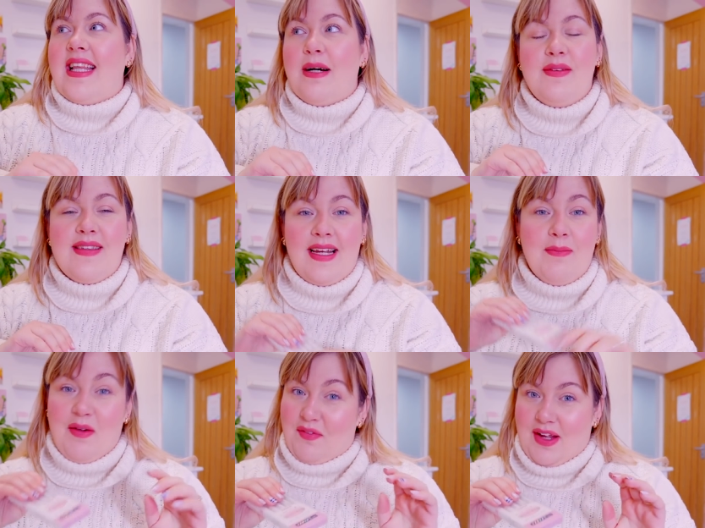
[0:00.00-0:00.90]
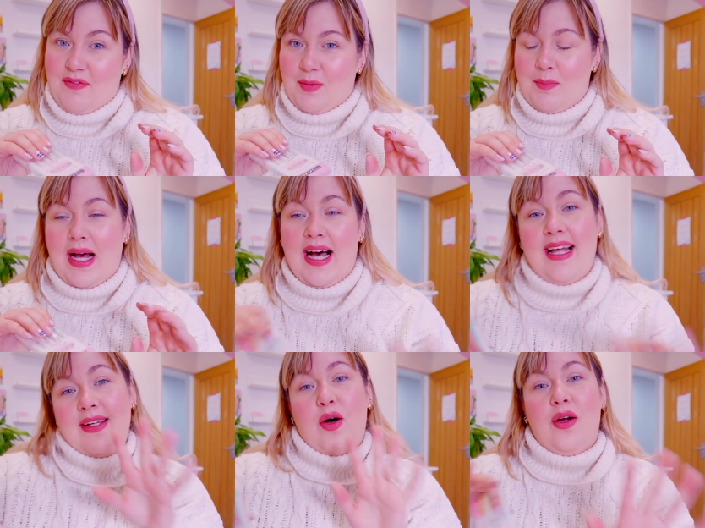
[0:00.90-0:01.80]
that was like my favourite
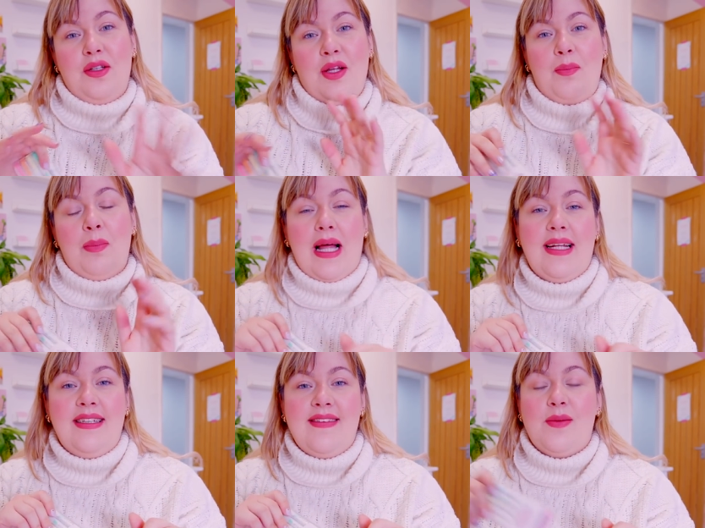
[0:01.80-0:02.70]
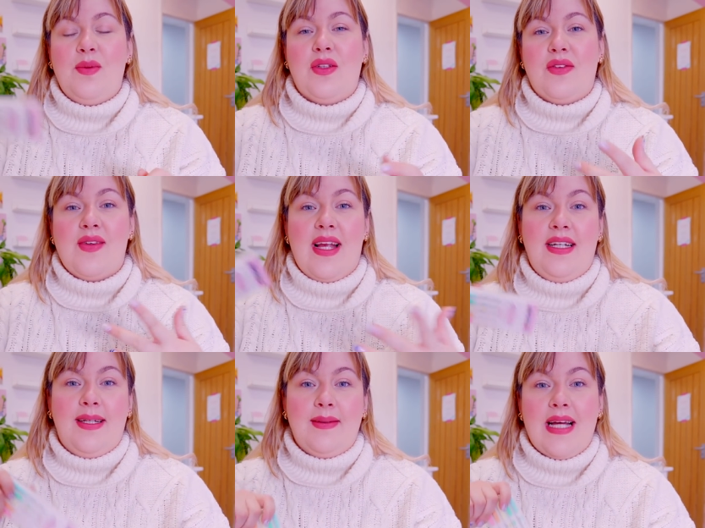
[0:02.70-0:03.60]
part and all new planners and we'd also get
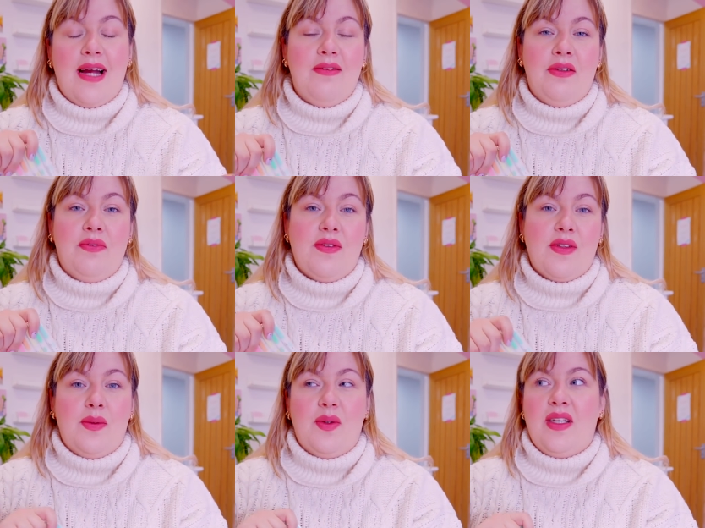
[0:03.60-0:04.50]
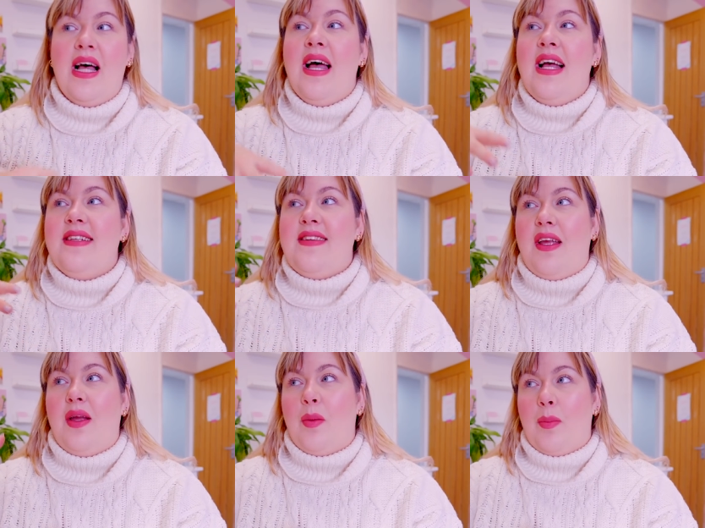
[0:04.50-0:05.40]
a new diary for school
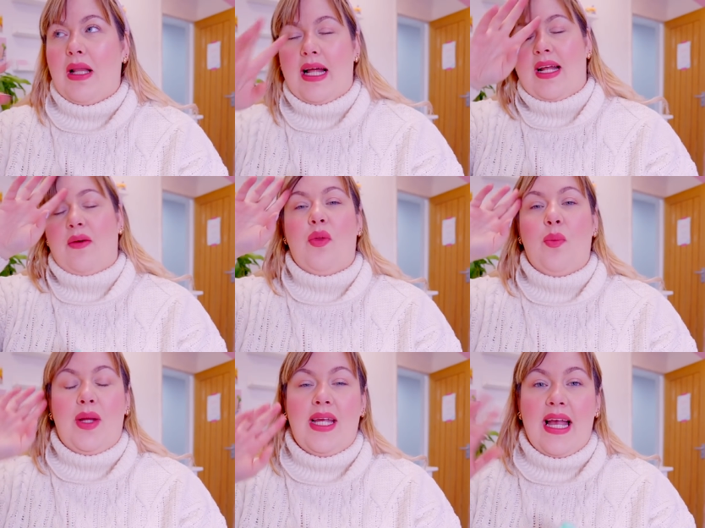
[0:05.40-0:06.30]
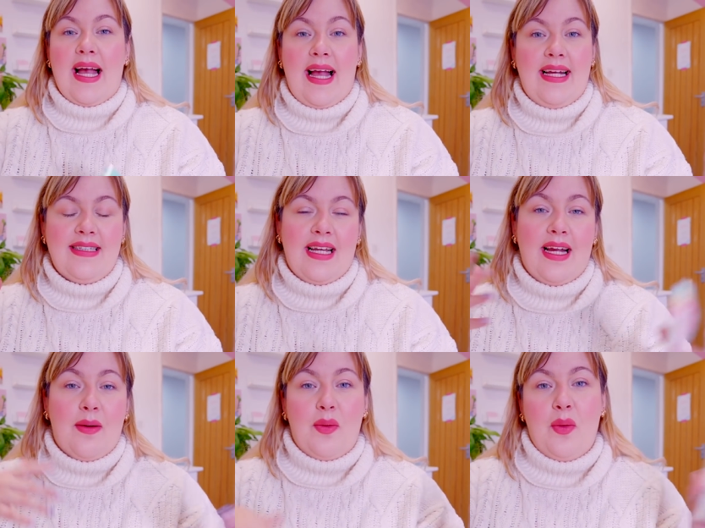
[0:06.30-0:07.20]
to plan out the week ahead
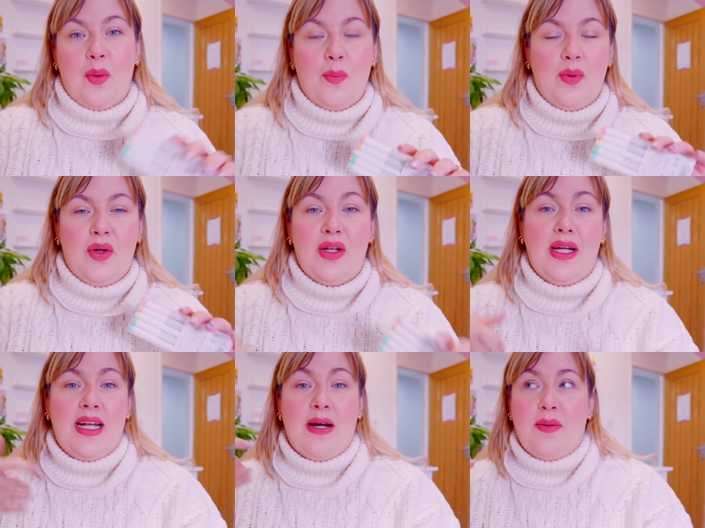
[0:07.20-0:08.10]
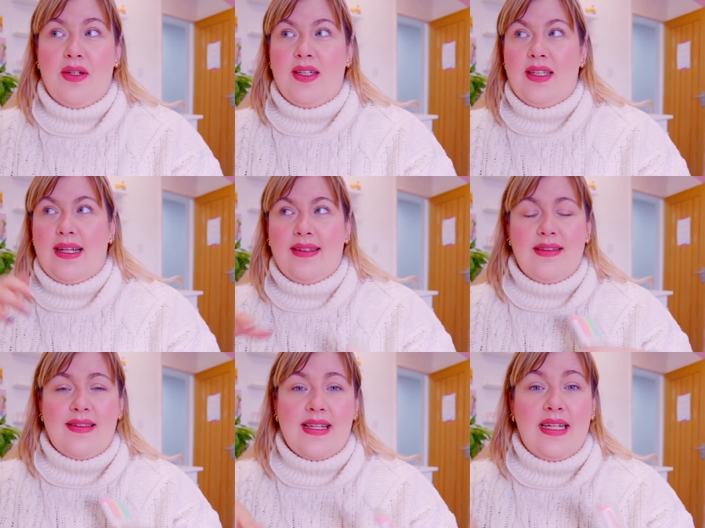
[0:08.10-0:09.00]
like our homework and our
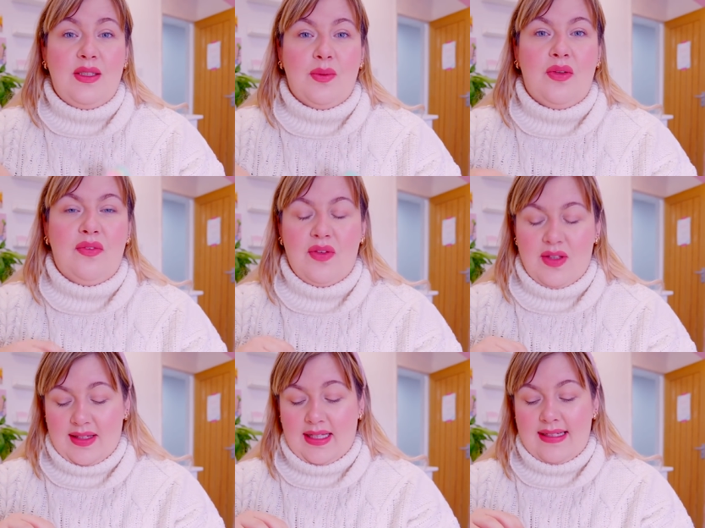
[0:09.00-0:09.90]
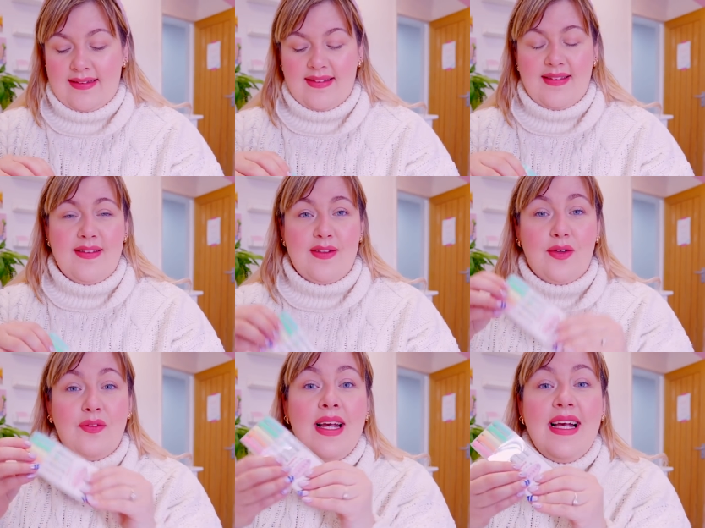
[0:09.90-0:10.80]
like schedule for the lessons and
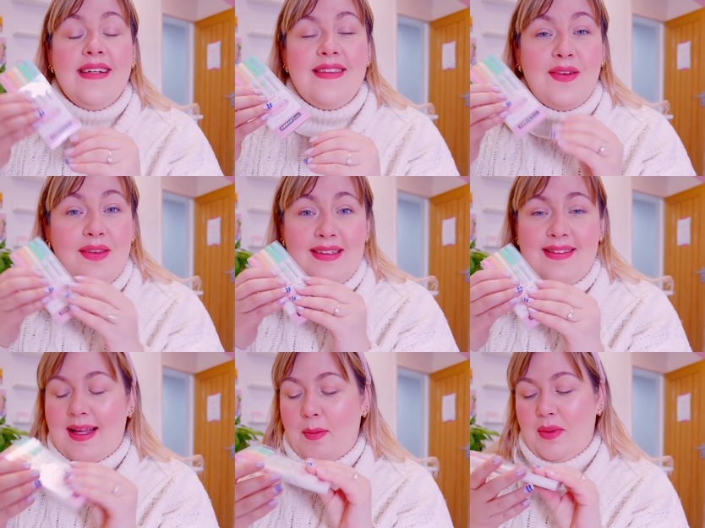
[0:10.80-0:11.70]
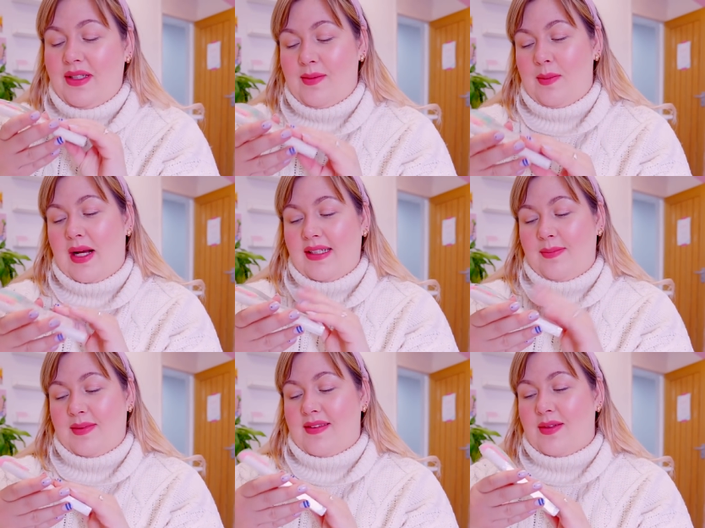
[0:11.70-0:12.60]
stuff so this like brings me back
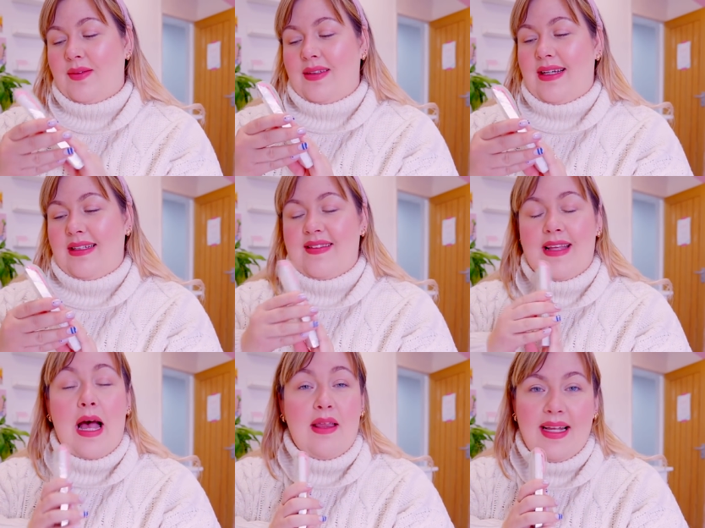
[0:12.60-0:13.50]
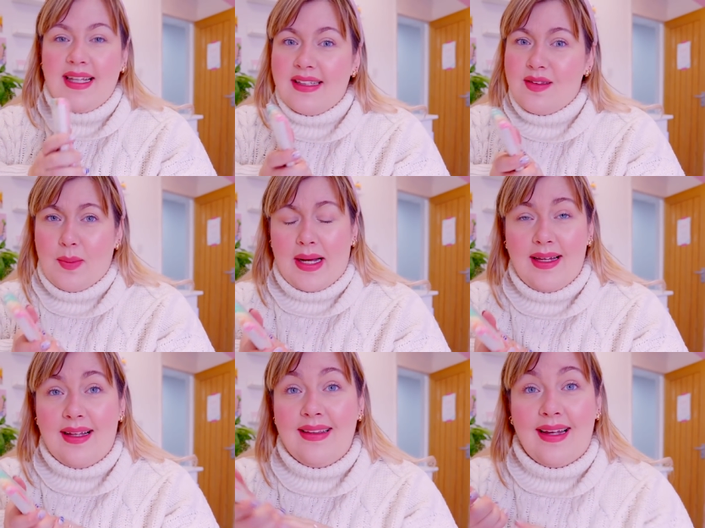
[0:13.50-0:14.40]
to my school days I think that's
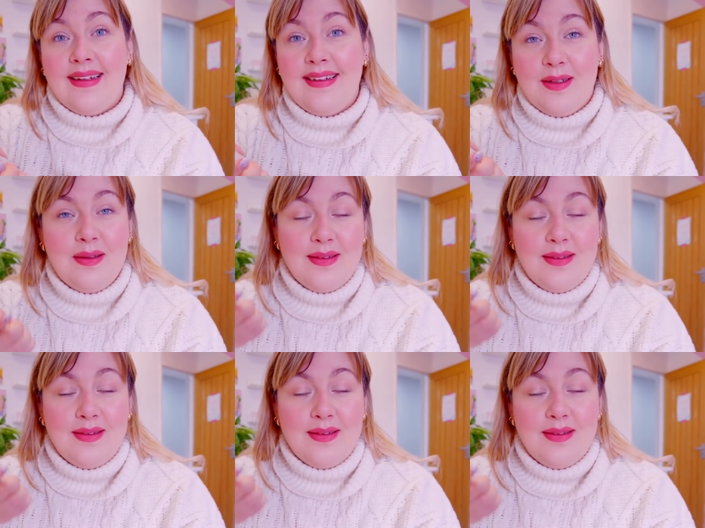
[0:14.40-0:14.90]
why I like